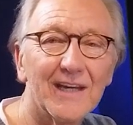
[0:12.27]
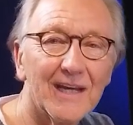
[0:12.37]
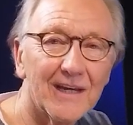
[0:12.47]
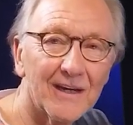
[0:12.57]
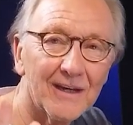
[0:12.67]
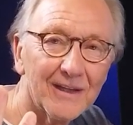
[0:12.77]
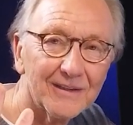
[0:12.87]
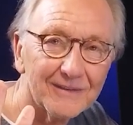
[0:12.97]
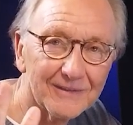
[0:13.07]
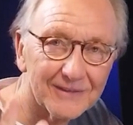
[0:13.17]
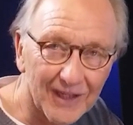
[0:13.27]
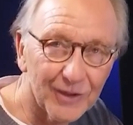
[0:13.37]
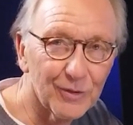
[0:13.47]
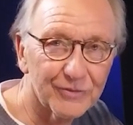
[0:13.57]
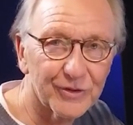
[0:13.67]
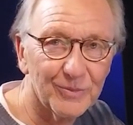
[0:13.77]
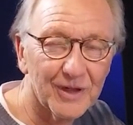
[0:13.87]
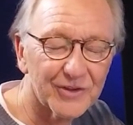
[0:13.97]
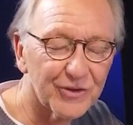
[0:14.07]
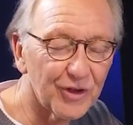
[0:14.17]
And thank you so
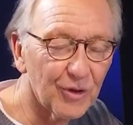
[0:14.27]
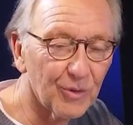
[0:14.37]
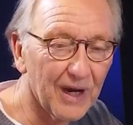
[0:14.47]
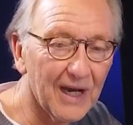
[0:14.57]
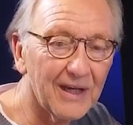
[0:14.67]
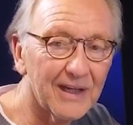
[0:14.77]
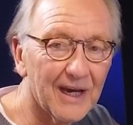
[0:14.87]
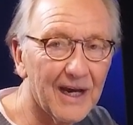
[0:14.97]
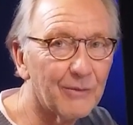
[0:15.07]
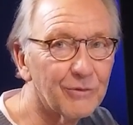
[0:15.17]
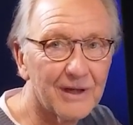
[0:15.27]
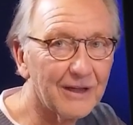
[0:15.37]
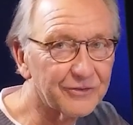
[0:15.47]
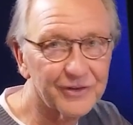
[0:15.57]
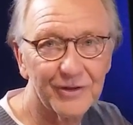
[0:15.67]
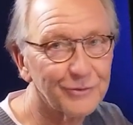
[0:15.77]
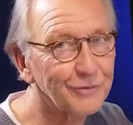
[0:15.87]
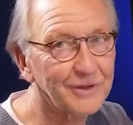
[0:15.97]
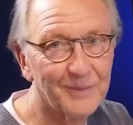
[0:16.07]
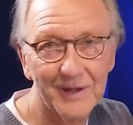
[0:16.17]
much. I'll say
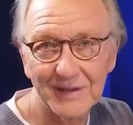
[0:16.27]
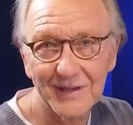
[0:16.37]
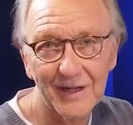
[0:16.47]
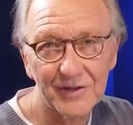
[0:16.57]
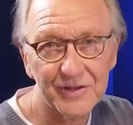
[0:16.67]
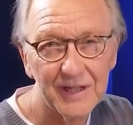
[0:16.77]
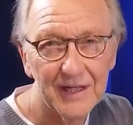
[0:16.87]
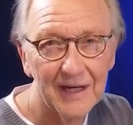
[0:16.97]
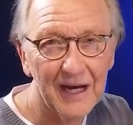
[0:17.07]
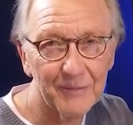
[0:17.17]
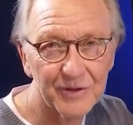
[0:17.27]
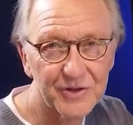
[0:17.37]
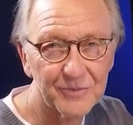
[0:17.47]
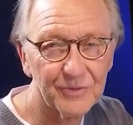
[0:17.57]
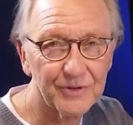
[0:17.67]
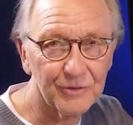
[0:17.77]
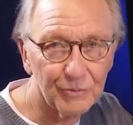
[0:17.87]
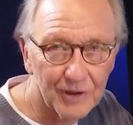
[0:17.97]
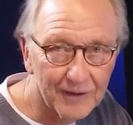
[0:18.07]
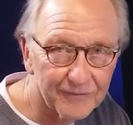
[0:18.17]
during the podcast how much
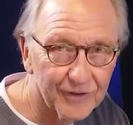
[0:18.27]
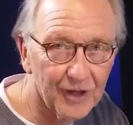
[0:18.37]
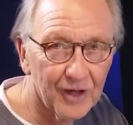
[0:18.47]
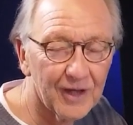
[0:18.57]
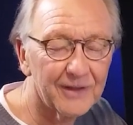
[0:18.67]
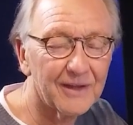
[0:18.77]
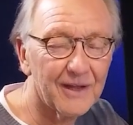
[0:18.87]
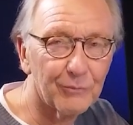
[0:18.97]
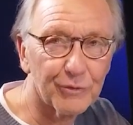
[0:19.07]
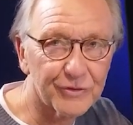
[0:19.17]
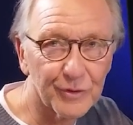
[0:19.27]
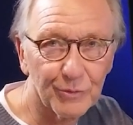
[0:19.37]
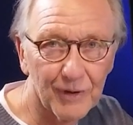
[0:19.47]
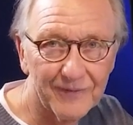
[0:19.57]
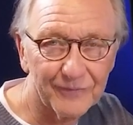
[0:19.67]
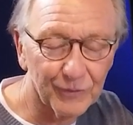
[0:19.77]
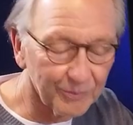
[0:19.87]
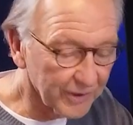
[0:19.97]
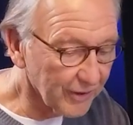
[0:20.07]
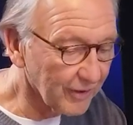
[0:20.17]
you have done, and we're so grateful
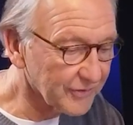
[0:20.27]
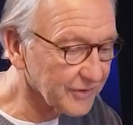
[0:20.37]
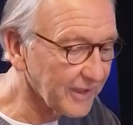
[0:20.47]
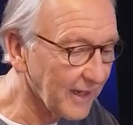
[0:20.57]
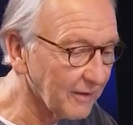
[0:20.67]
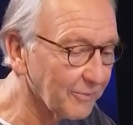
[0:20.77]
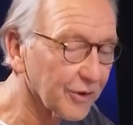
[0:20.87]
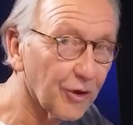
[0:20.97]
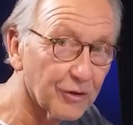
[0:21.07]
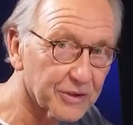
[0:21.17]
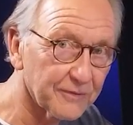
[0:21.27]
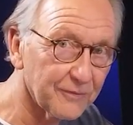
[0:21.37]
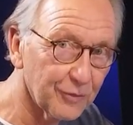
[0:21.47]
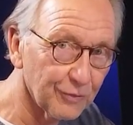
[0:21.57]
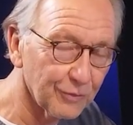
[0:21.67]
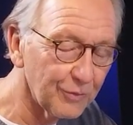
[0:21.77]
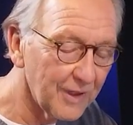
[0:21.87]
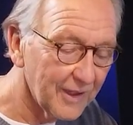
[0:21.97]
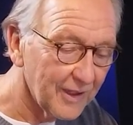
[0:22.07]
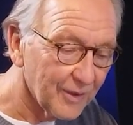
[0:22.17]
because now, because of you,
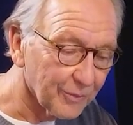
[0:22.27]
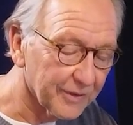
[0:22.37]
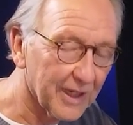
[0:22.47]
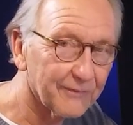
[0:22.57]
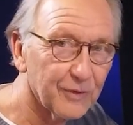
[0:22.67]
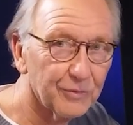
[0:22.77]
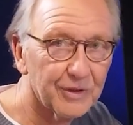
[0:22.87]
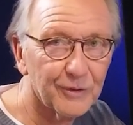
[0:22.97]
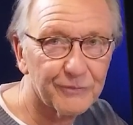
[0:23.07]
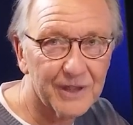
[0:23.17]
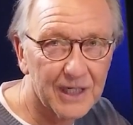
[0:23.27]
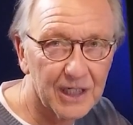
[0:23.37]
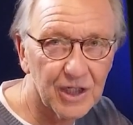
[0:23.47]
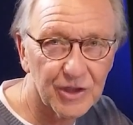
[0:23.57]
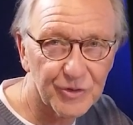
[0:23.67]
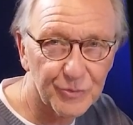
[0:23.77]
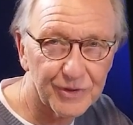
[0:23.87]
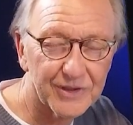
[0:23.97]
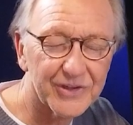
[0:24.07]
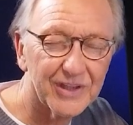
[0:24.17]
we're now viewed in over 90
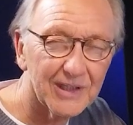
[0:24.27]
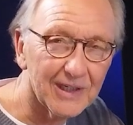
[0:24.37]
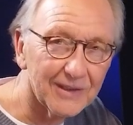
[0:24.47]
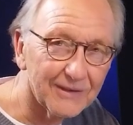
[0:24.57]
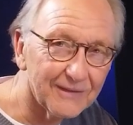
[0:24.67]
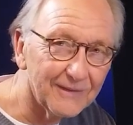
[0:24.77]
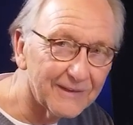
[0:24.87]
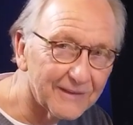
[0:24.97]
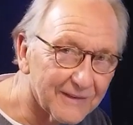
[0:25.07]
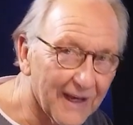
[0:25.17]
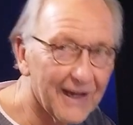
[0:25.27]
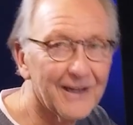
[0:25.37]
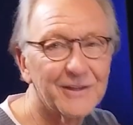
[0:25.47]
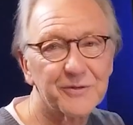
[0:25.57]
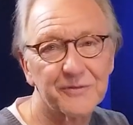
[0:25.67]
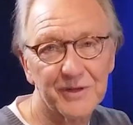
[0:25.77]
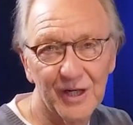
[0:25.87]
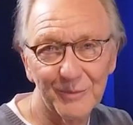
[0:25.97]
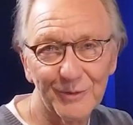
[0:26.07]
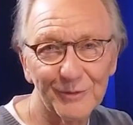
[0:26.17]
countries, and that is
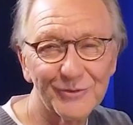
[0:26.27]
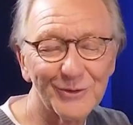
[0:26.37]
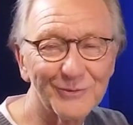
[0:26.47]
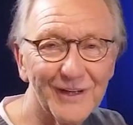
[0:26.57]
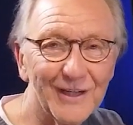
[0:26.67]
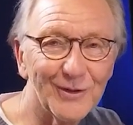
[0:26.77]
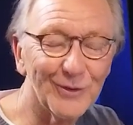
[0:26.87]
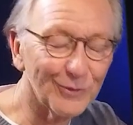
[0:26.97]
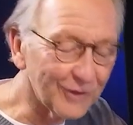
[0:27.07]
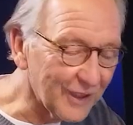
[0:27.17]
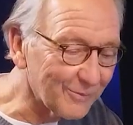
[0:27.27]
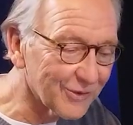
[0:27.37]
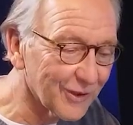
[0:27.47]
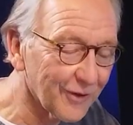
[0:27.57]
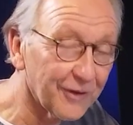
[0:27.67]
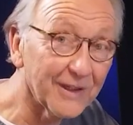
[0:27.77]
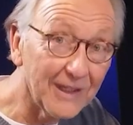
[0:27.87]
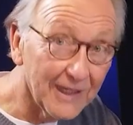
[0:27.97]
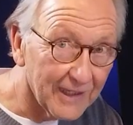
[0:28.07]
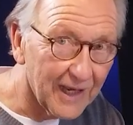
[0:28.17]
phenomenal. So thank you. Keep sharing.
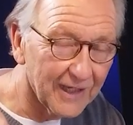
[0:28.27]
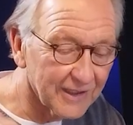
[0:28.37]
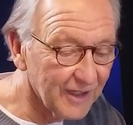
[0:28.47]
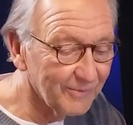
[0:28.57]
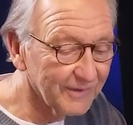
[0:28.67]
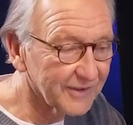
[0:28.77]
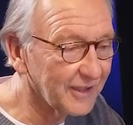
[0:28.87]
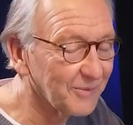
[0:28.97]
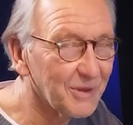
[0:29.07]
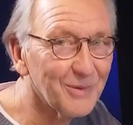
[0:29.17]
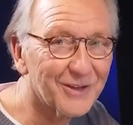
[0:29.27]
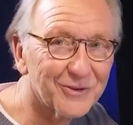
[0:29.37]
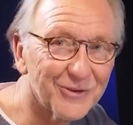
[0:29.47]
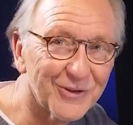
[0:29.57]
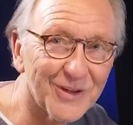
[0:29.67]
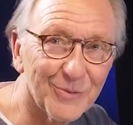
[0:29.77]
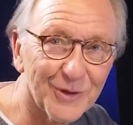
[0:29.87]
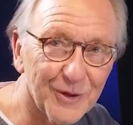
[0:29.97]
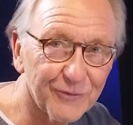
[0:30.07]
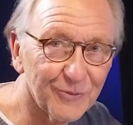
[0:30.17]
Hey, keep sending me messages. I want to
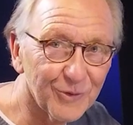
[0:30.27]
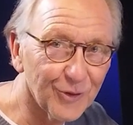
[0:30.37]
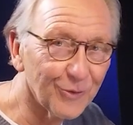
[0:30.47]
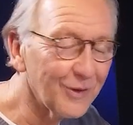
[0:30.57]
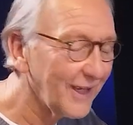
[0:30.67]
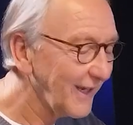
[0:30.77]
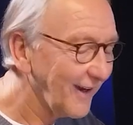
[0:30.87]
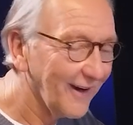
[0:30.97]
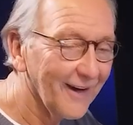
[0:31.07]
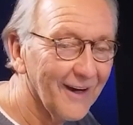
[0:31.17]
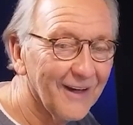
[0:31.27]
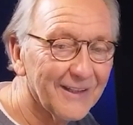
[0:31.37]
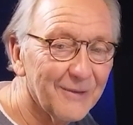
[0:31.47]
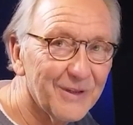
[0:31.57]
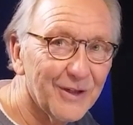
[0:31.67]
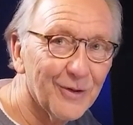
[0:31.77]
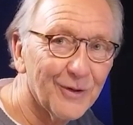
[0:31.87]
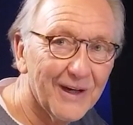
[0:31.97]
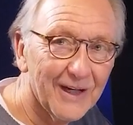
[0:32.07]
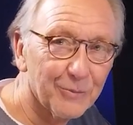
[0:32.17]
hear from you. Let me know
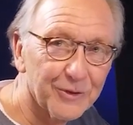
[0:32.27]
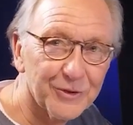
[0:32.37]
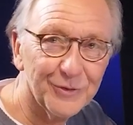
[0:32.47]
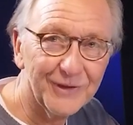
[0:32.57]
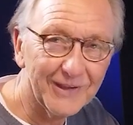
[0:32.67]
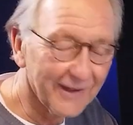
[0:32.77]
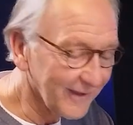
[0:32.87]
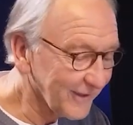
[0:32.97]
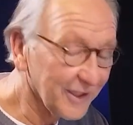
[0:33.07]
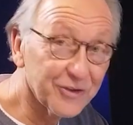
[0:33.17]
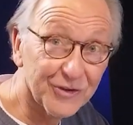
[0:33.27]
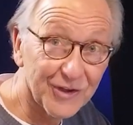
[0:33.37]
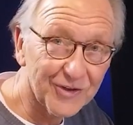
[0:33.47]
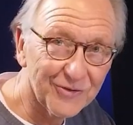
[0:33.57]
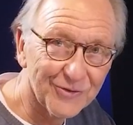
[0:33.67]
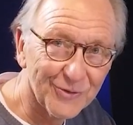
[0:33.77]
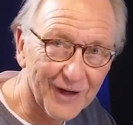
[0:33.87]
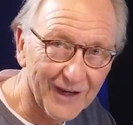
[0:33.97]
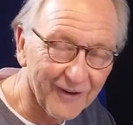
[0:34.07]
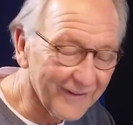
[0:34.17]
how we're doing and any suggestions you
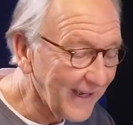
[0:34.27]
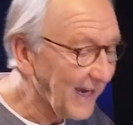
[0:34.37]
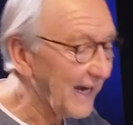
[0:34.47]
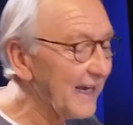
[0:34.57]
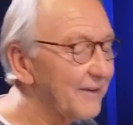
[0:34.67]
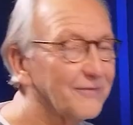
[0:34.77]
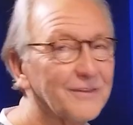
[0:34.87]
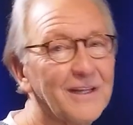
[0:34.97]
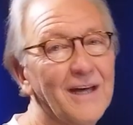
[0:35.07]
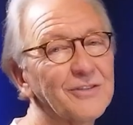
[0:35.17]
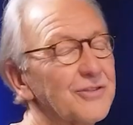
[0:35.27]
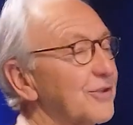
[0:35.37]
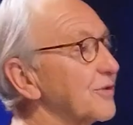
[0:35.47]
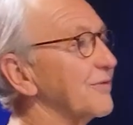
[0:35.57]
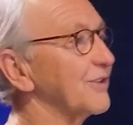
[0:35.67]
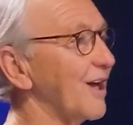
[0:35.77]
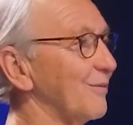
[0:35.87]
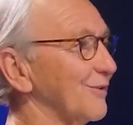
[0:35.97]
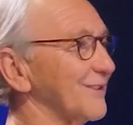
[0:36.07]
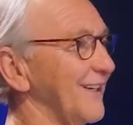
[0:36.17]
have. I have got such a
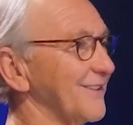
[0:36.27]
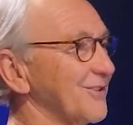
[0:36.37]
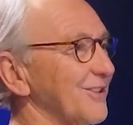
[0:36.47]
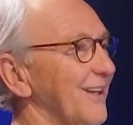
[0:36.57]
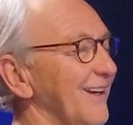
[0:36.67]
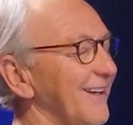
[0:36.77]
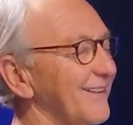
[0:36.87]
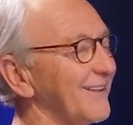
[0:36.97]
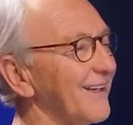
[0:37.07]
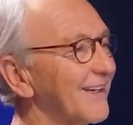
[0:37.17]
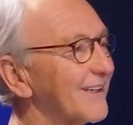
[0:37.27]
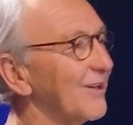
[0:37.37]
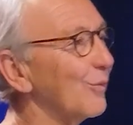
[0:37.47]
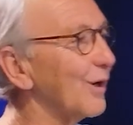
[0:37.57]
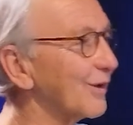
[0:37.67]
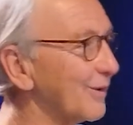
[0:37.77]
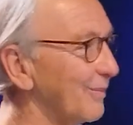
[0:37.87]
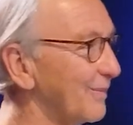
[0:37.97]
phenomenal guest today. Nick, welcome.